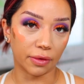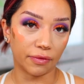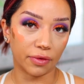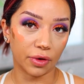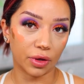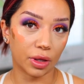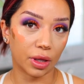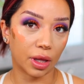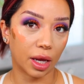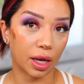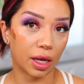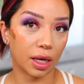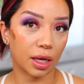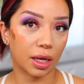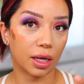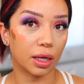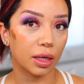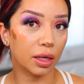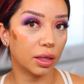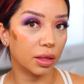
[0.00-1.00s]
I feel
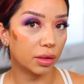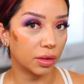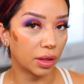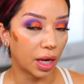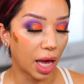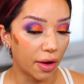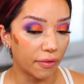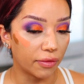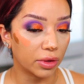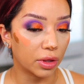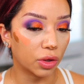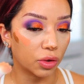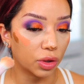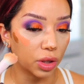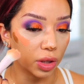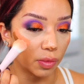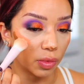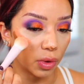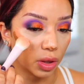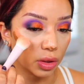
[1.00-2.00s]
like having the
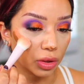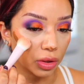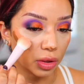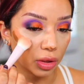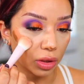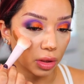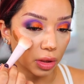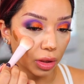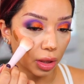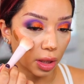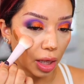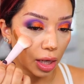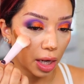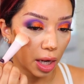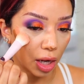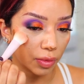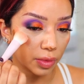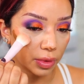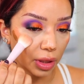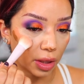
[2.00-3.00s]
cream bronzer kind of
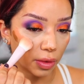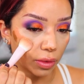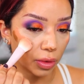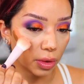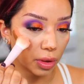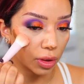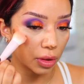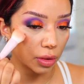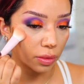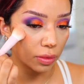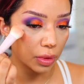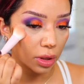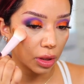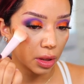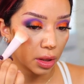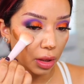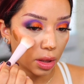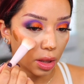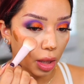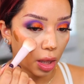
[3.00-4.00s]
helps out, you know?
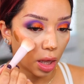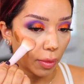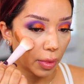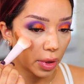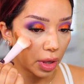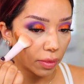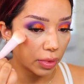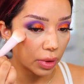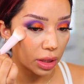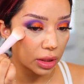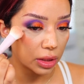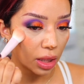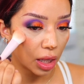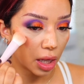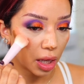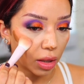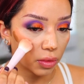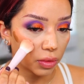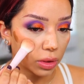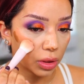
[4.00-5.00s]
I'm going to blend
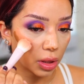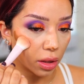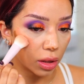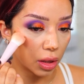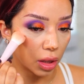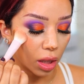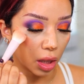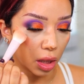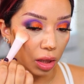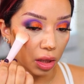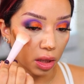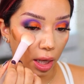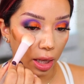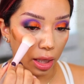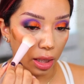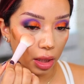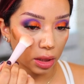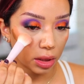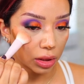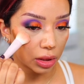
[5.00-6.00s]
out the
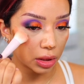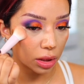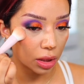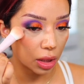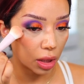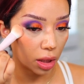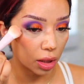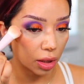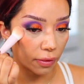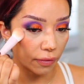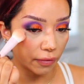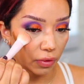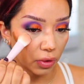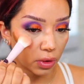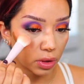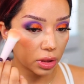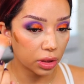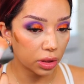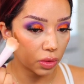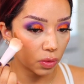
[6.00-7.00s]
lightest color
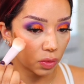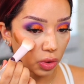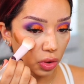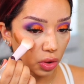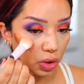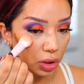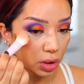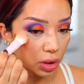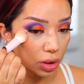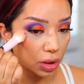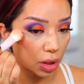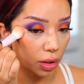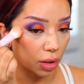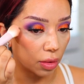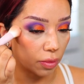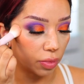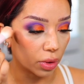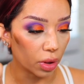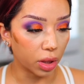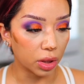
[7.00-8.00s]
first, which is
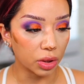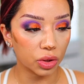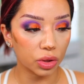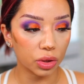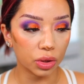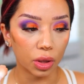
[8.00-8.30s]
the blush.